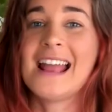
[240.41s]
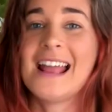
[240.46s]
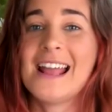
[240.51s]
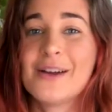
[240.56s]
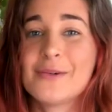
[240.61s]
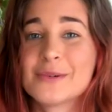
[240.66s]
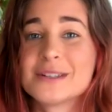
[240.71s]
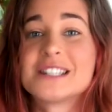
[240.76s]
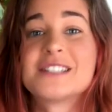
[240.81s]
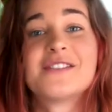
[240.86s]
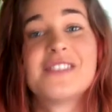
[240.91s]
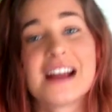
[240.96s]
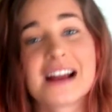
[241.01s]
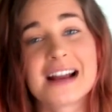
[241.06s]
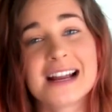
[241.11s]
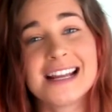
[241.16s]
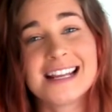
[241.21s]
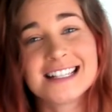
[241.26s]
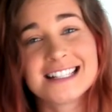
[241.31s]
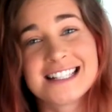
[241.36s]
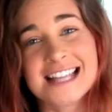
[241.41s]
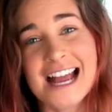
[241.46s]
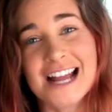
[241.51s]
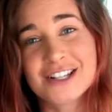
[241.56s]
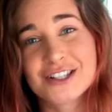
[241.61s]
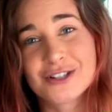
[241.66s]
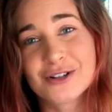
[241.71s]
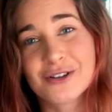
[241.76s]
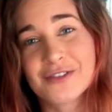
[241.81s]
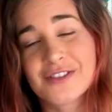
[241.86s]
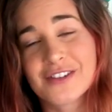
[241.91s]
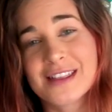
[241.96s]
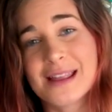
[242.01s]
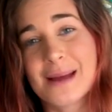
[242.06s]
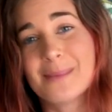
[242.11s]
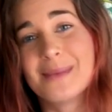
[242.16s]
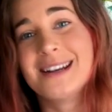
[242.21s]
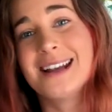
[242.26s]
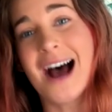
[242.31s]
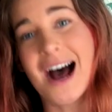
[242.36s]
It was very intentional for
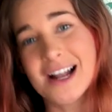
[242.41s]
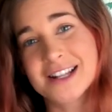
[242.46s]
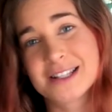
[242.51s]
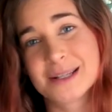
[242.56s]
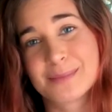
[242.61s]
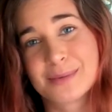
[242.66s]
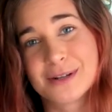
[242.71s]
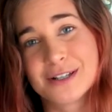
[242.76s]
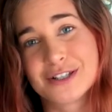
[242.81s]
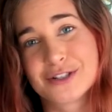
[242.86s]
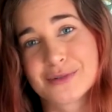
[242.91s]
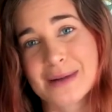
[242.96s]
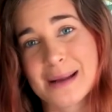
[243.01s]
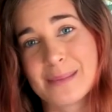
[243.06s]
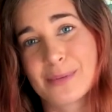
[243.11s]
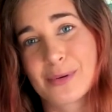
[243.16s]
them not to put drain